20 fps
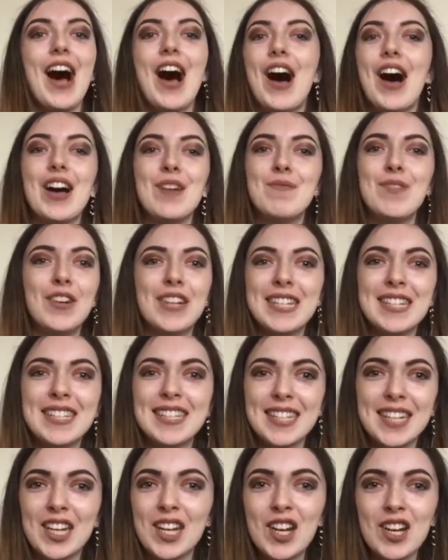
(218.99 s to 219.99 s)
I'm not
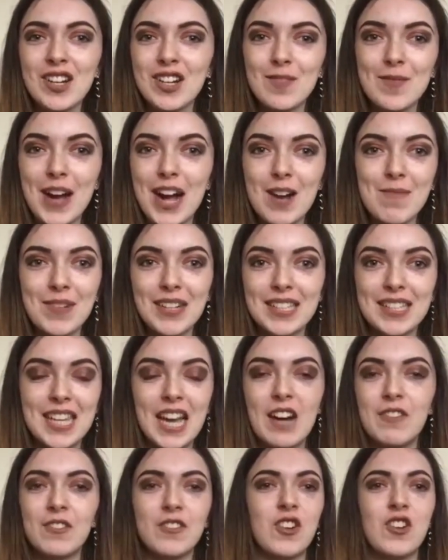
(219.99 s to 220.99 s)
insecure about
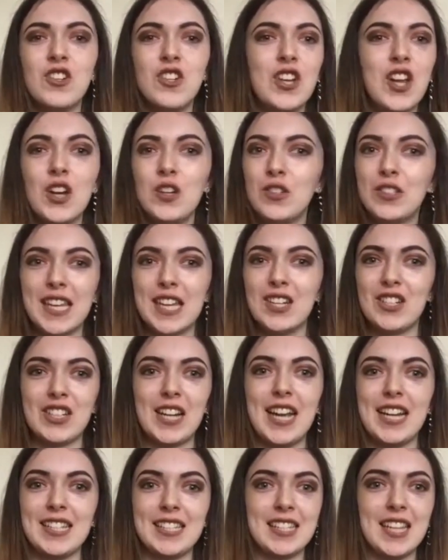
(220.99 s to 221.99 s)
myself. I've got no social
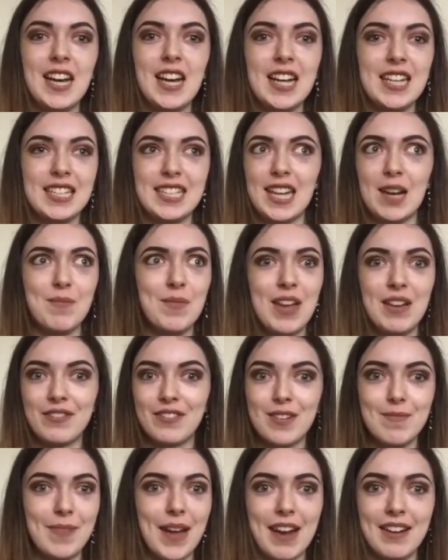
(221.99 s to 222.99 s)
anxiety. I'm
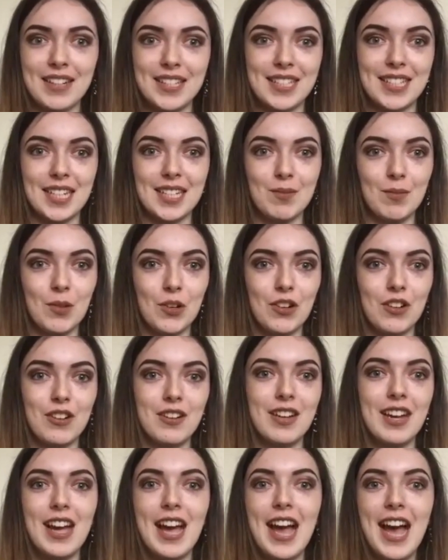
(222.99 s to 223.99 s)
never embarrassed
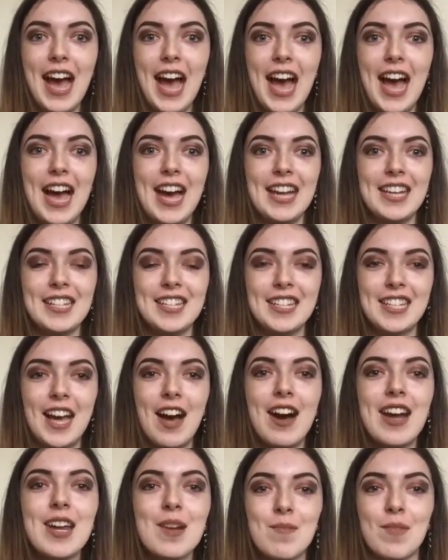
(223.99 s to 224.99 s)
anymore. And
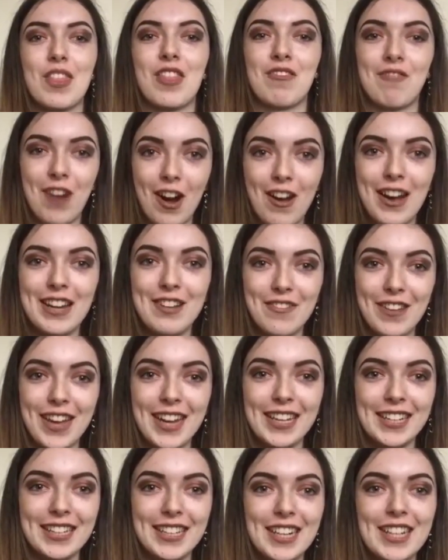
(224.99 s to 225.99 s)
I am
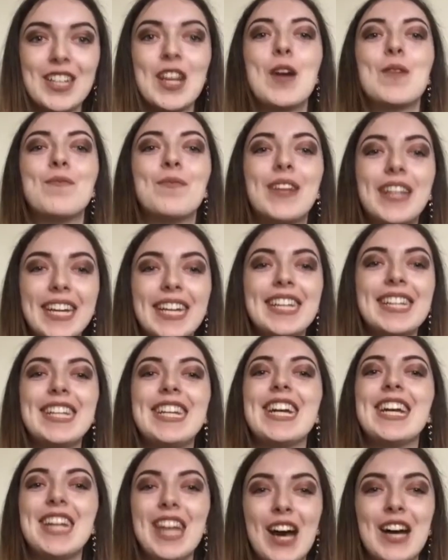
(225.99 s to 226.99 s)
thriving,
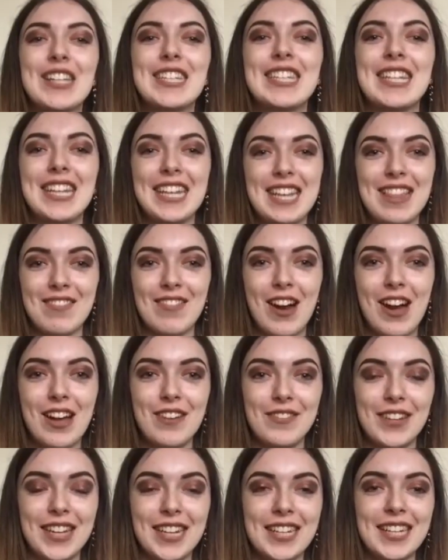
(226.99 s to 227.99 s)
completely and utterly
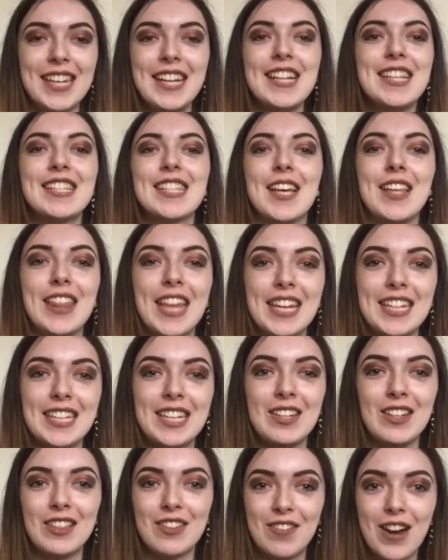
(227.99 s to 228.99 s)
thriving. So
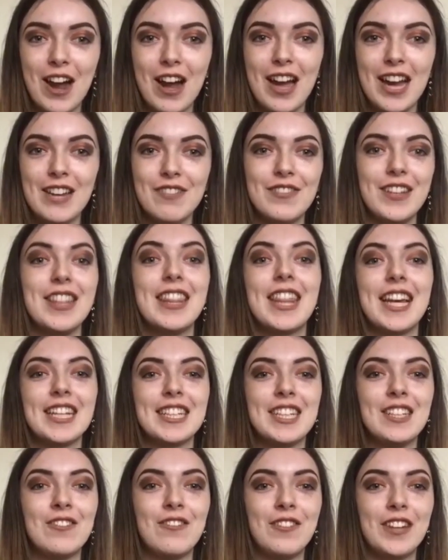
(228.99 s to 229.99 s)
thank you Thrive and
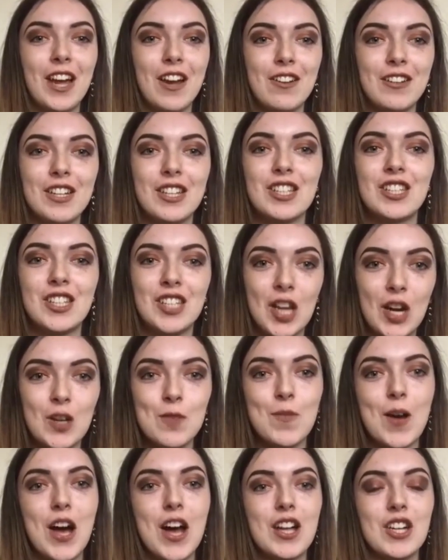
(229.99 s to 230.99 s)
thank you Fiona so
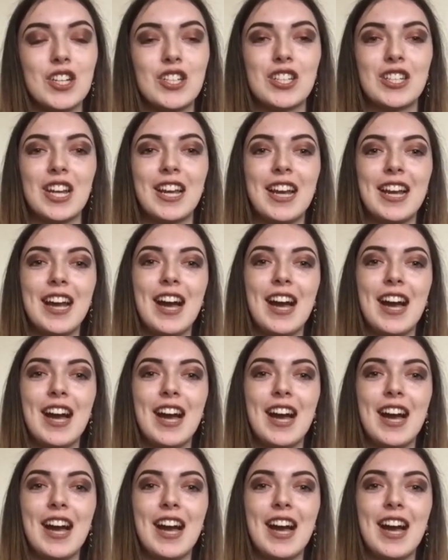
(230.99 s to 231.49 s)
much.